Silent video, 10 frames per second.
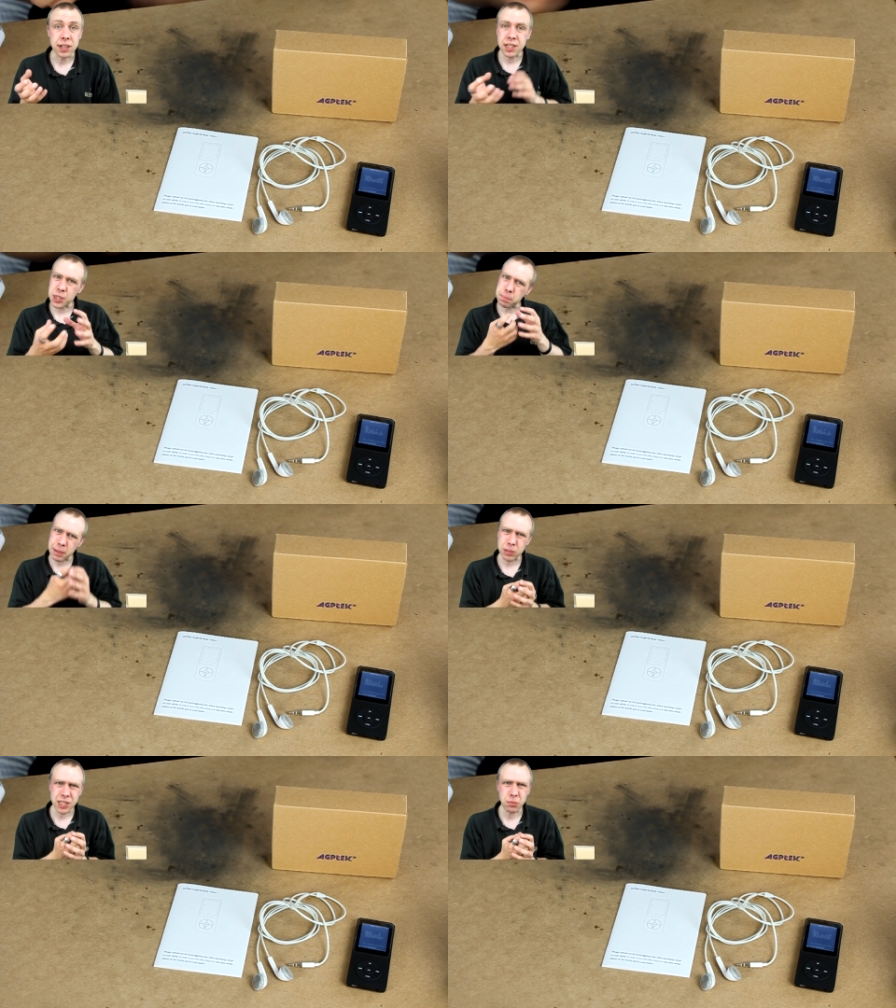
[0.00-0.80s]
You know, the
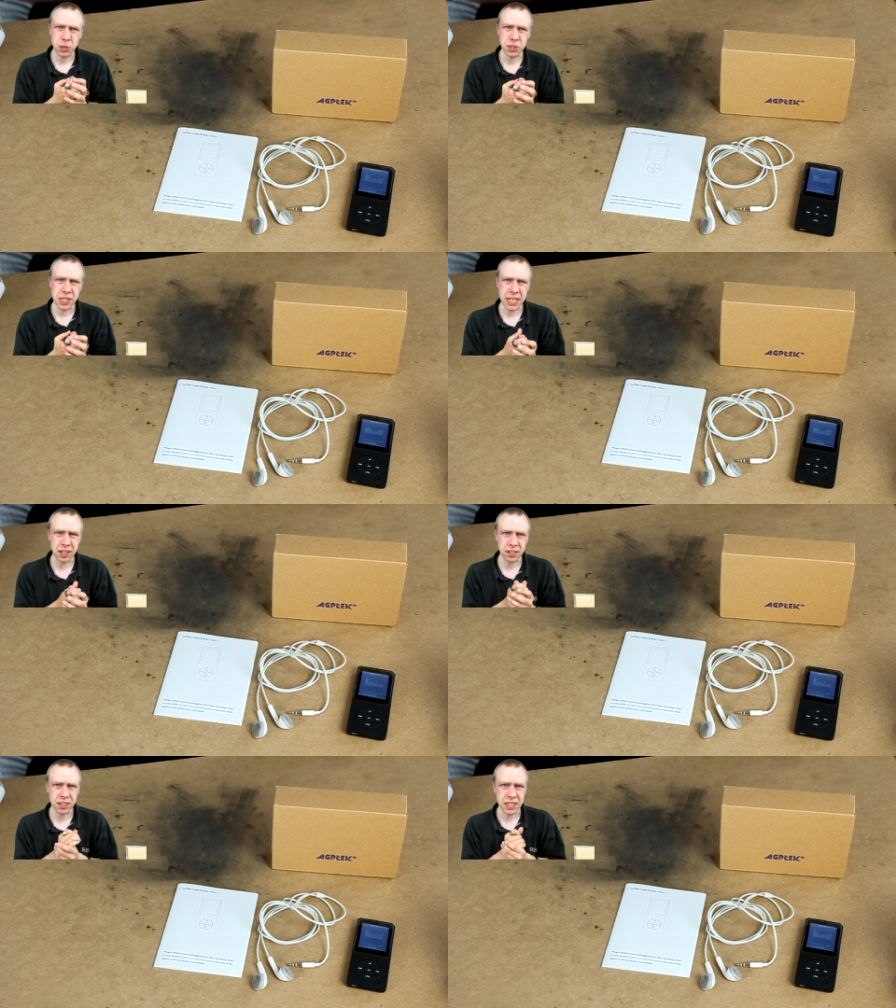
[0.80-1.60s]
built-in ones that you get
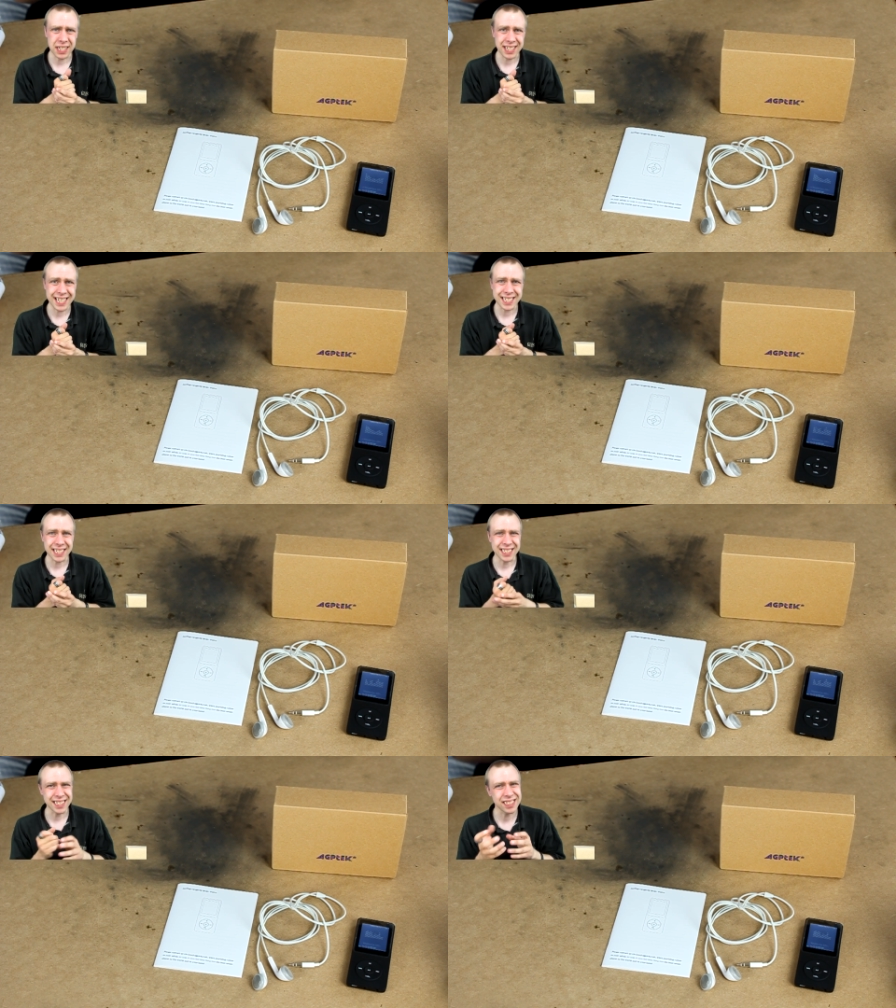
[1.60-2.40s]
on
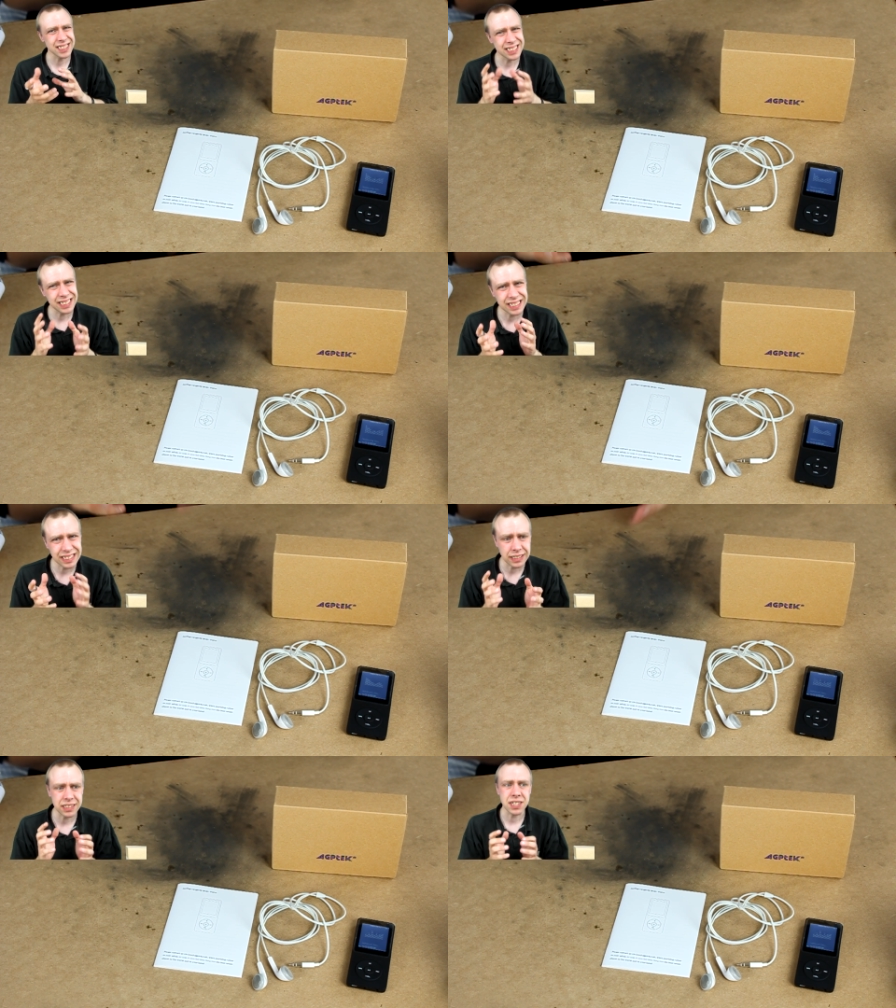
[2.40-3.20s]
SLRs,
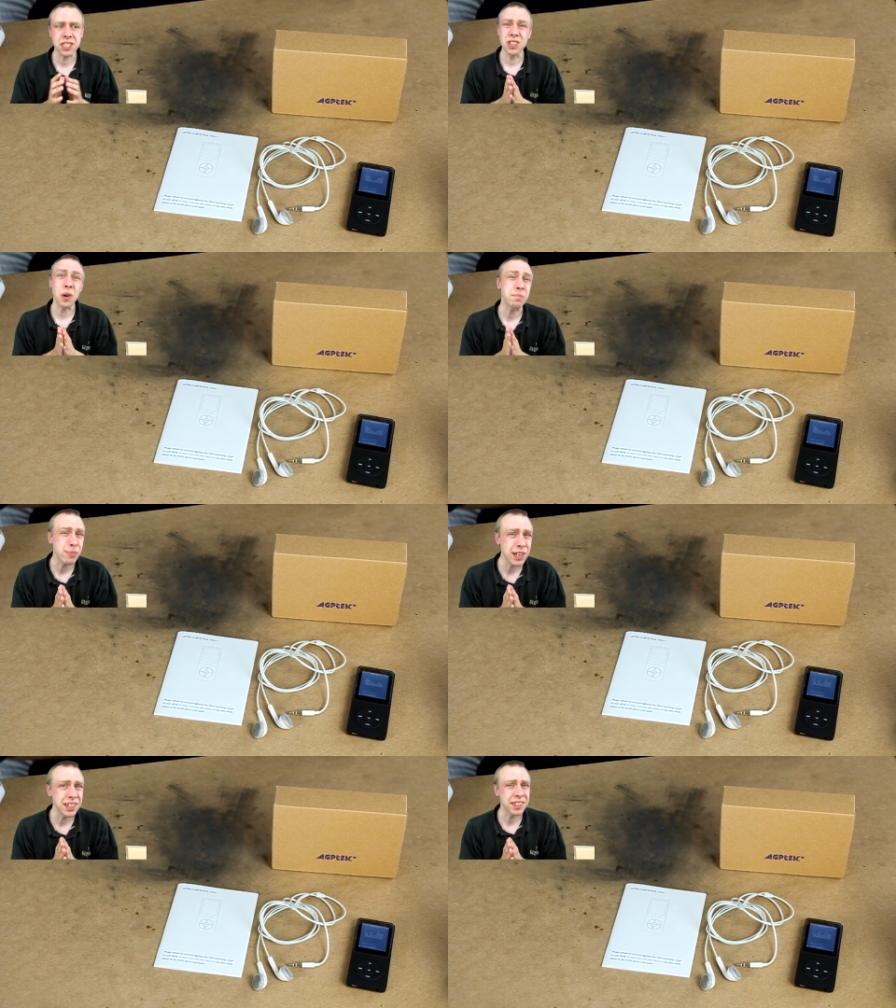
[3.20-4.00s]
it's not
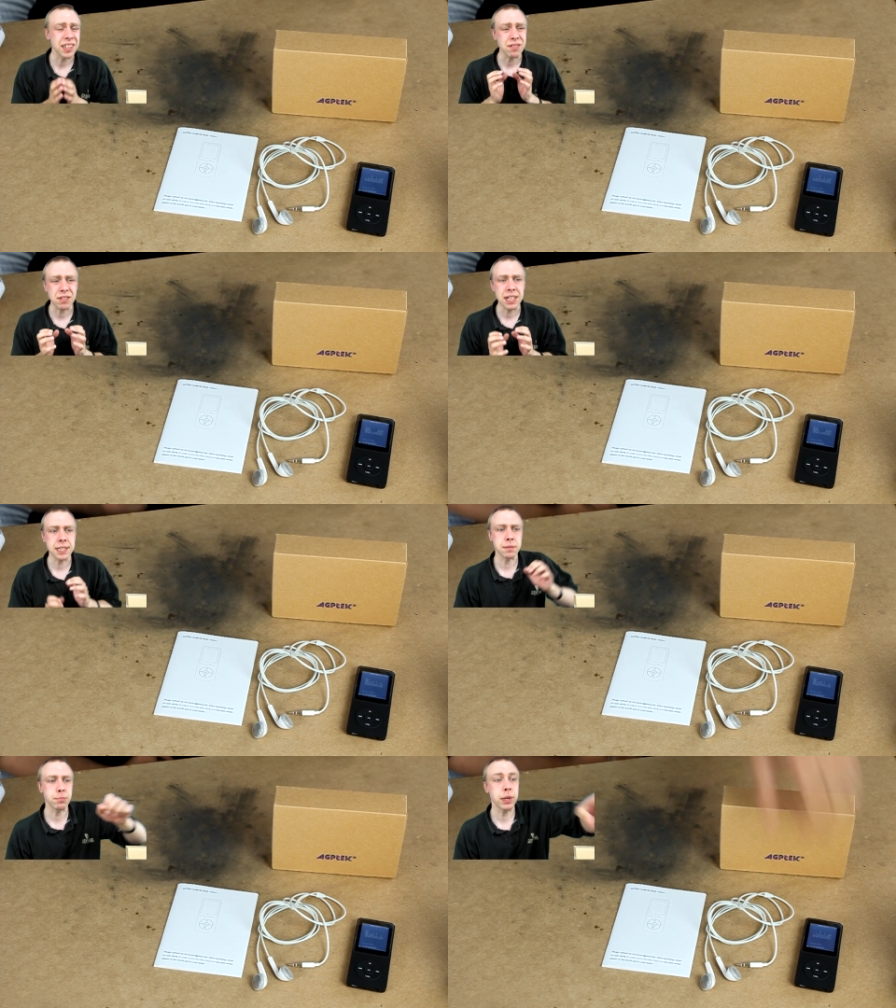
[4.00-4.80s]
brilliant. It really
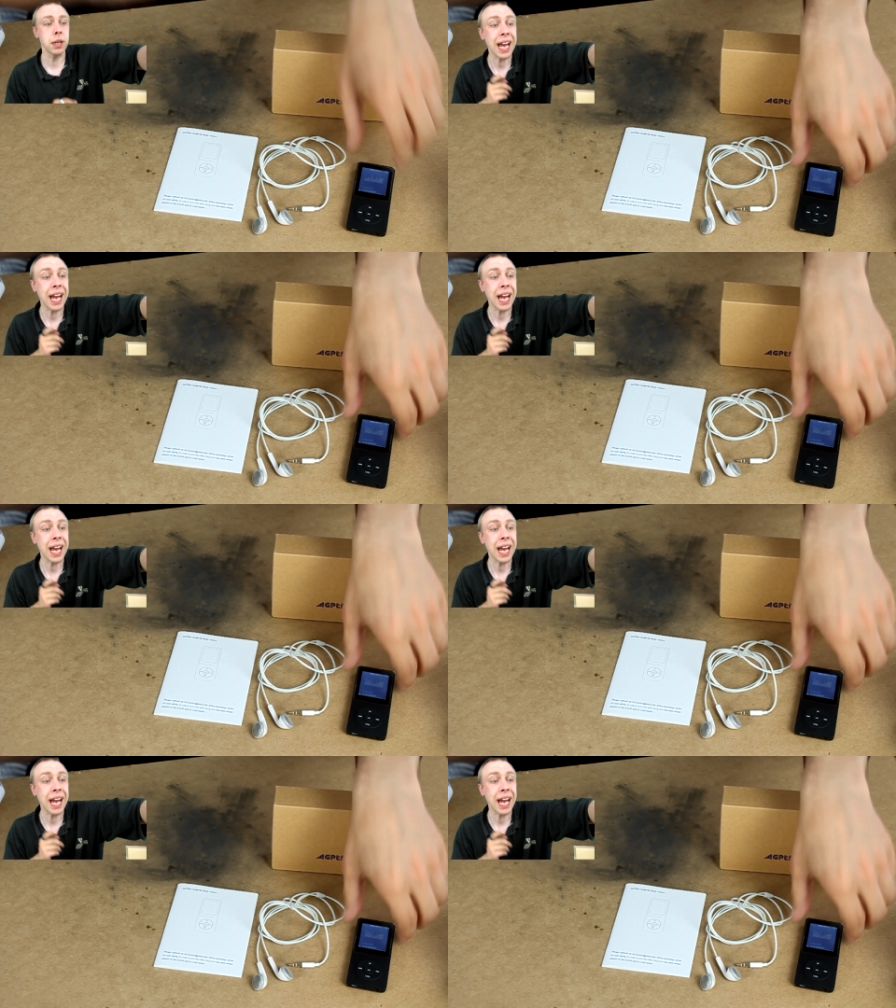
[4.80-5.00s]
isn't brilliant.